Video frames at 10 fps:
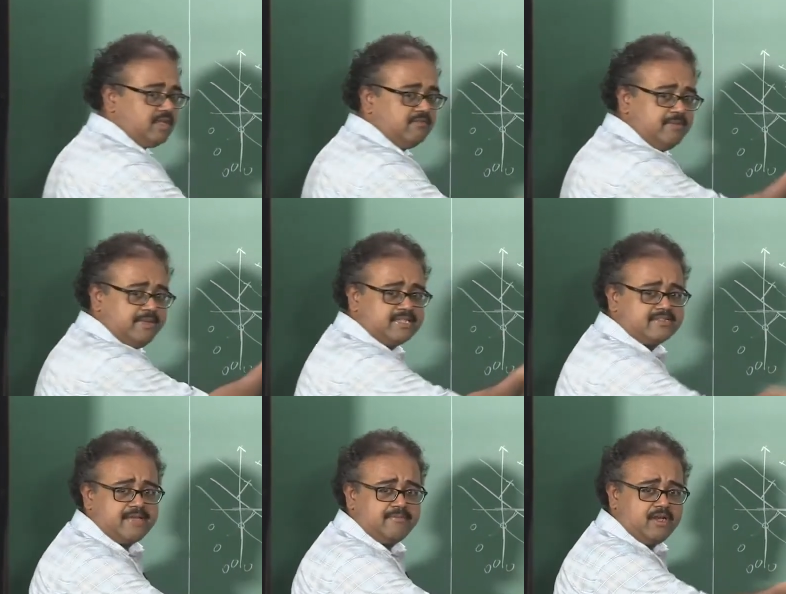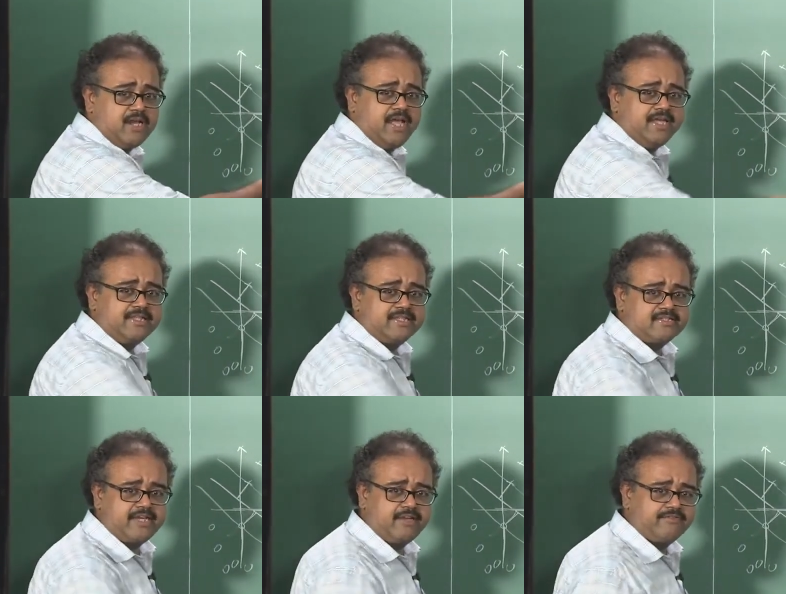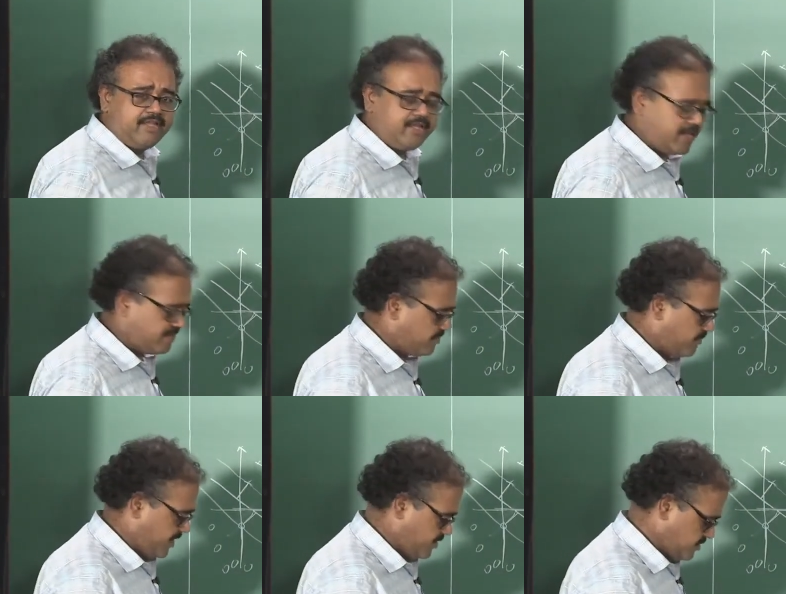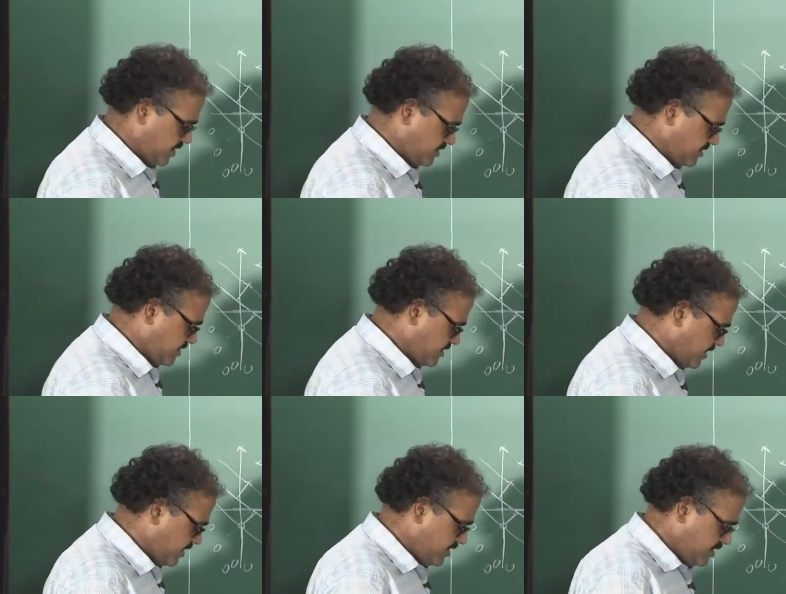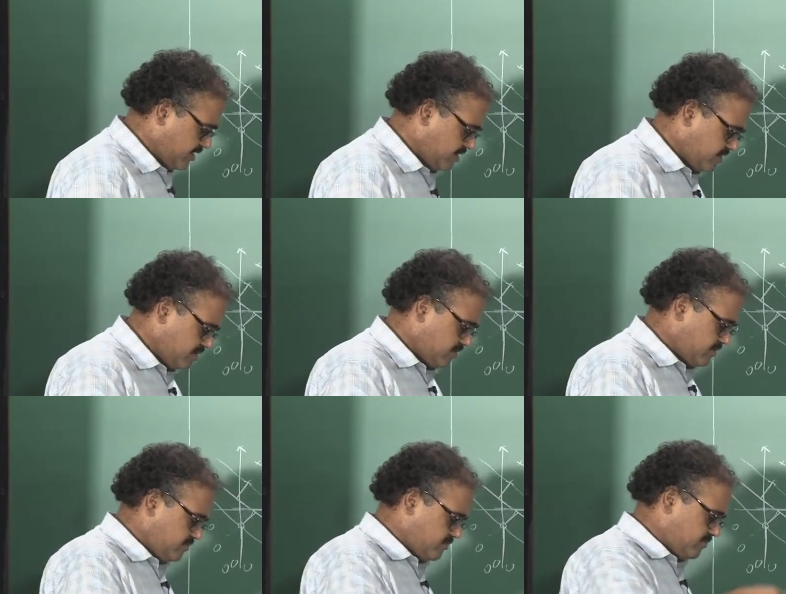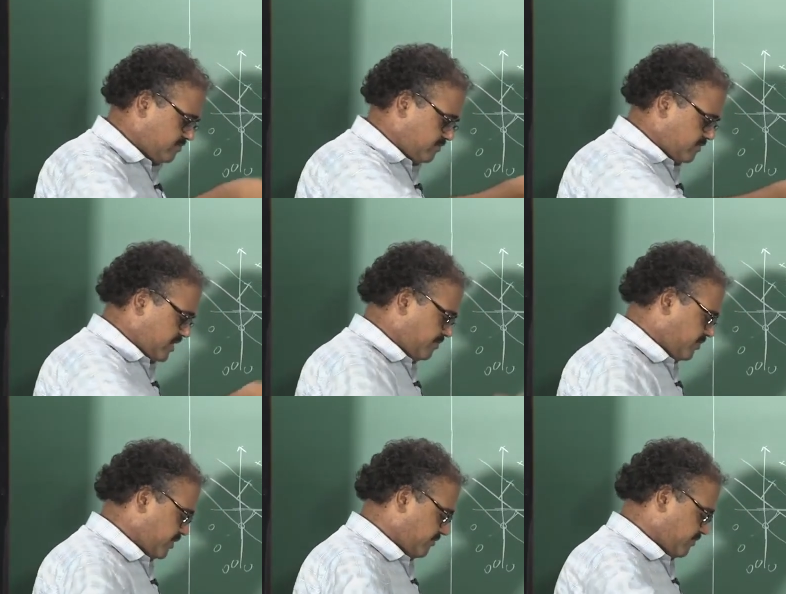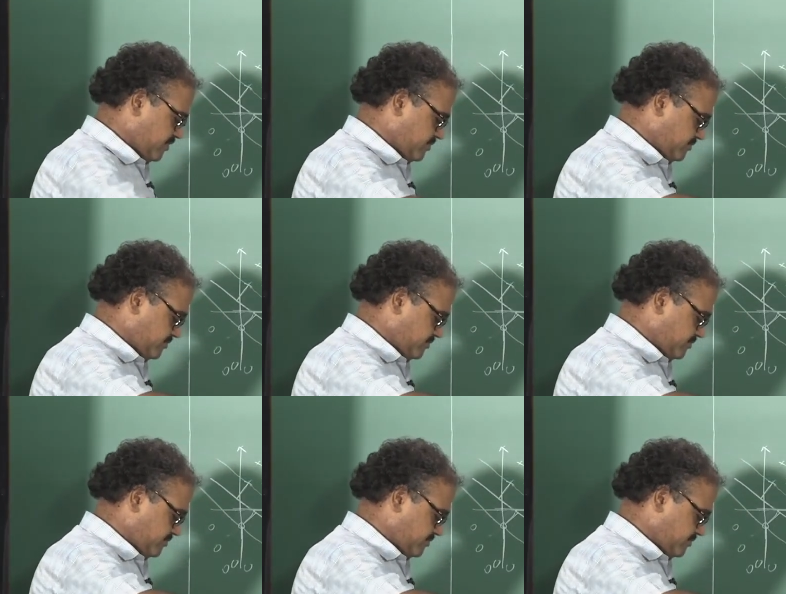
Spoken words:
will be the same on either side of the hyperplane. So that's essentially what I am looking for.